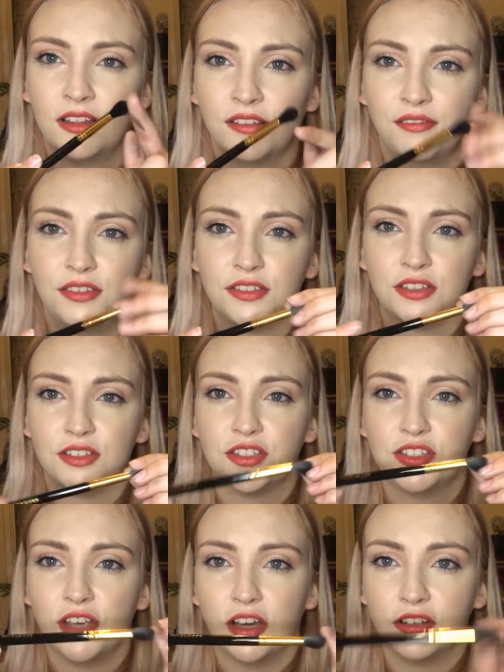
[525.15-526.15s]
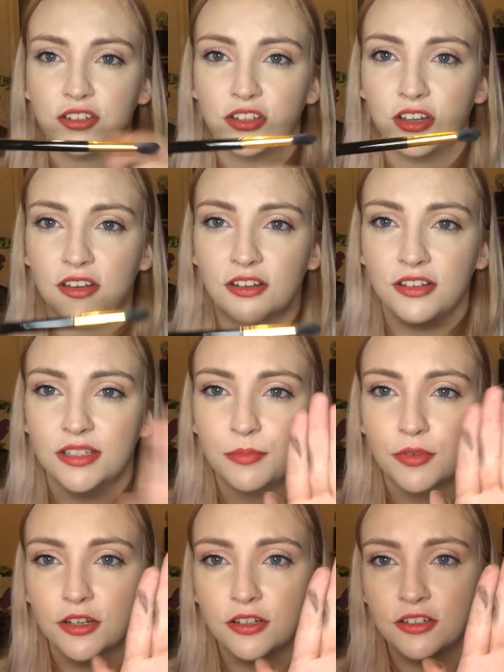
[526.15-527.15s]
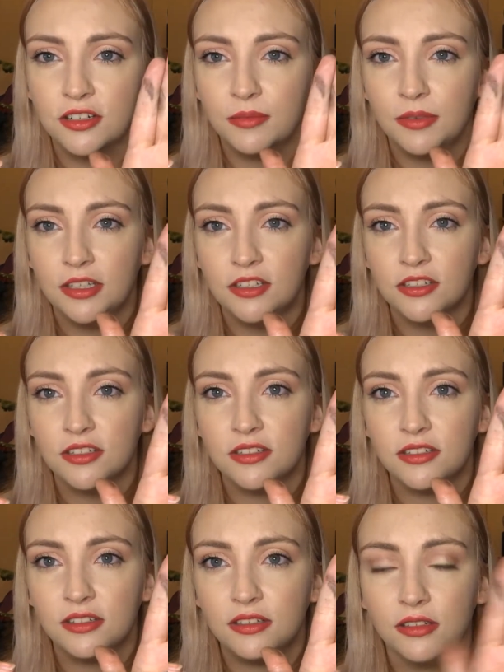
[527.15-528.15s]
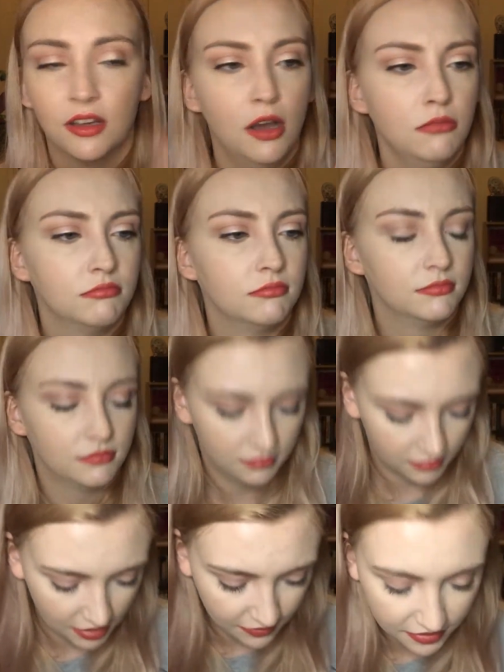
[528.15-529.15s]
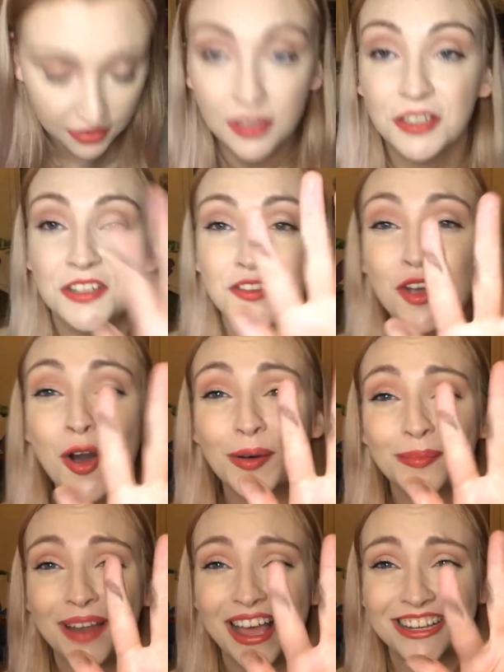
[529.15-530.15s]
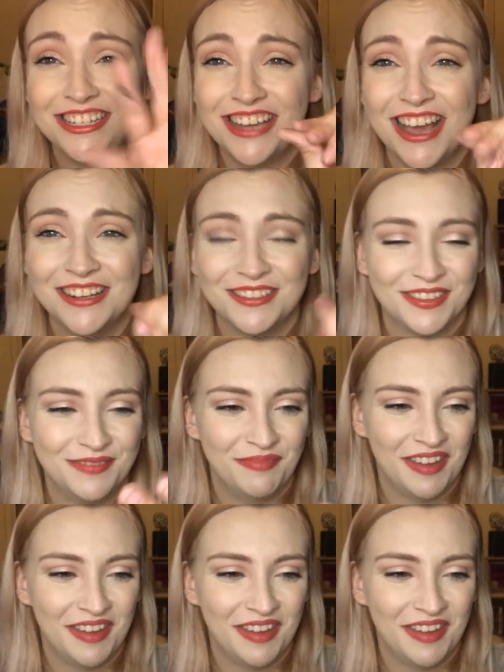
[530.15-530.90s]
It feels like such a nice brush, and you just, I've still got black shadow on